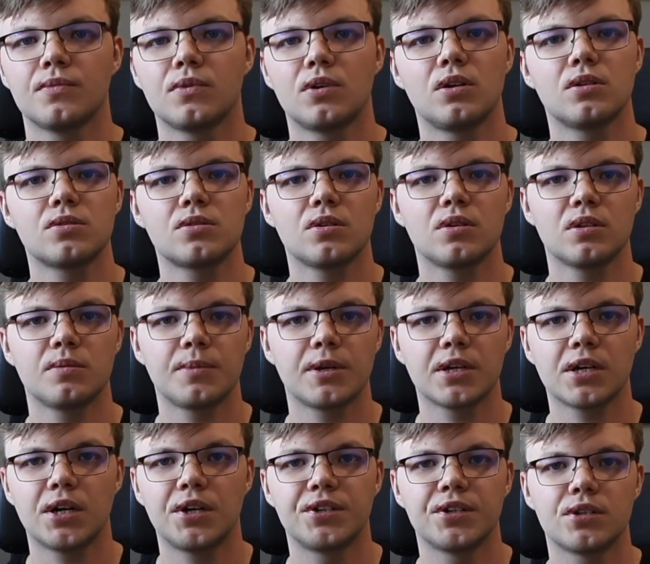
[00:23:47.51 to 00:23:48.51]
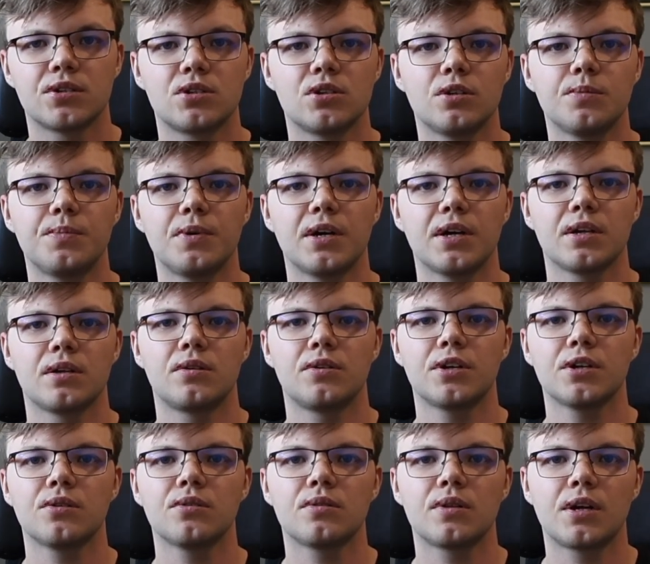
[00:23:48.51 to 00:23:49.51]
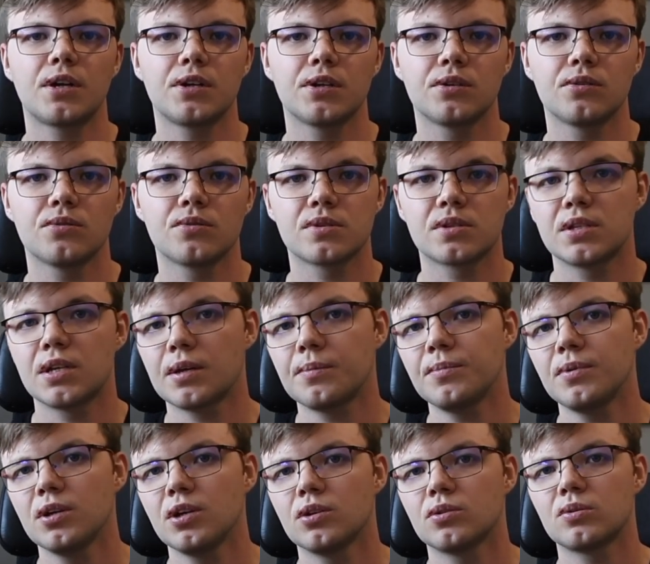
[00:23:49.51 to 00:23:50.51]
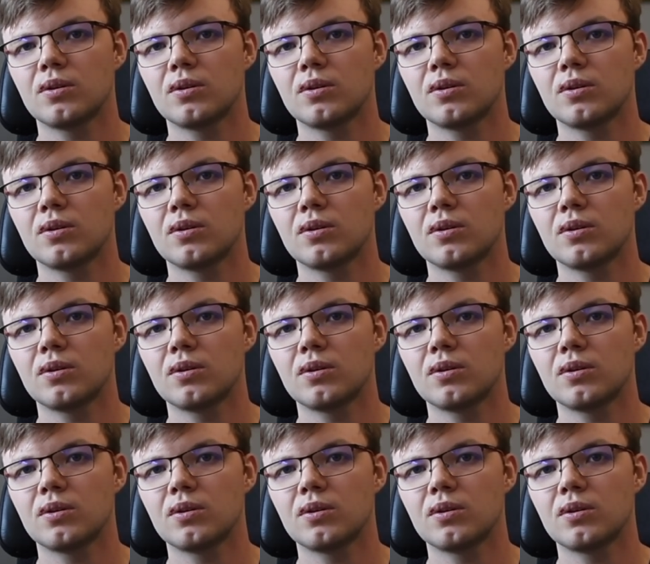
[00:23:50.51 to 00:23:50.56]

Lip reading: Also in my current job, I regularly use them